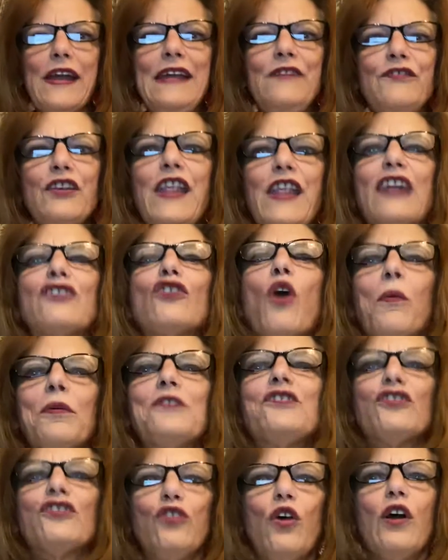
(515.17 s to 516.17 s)
even. That's
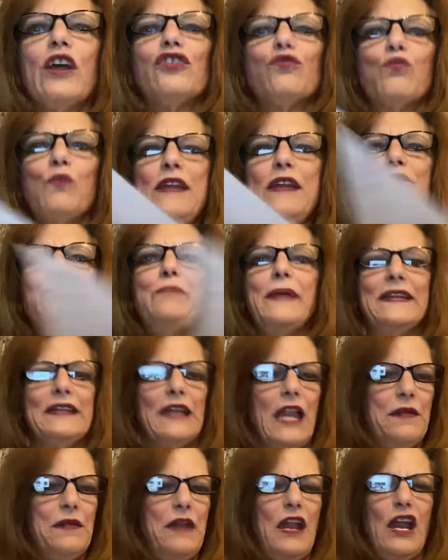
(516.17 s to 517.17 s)
almost as long as we've
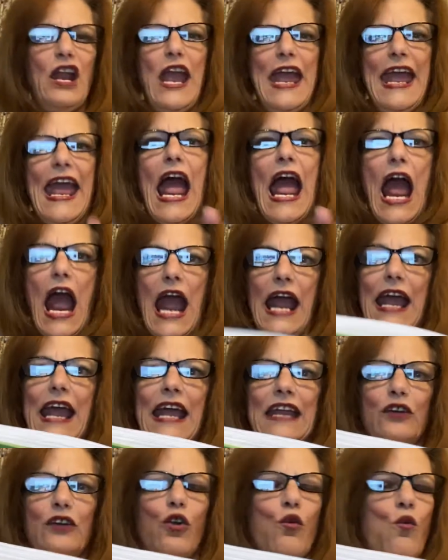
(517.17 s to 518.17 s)
been
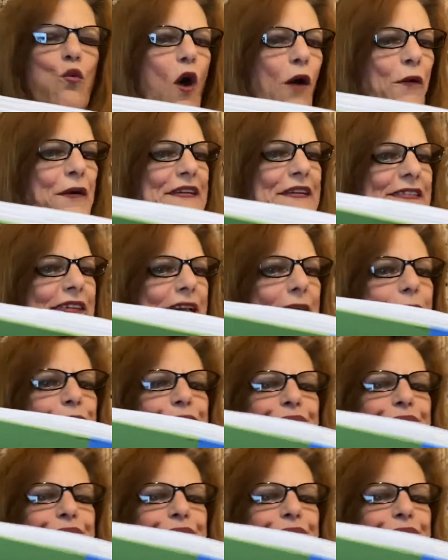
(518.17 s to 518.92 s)
in quarantine.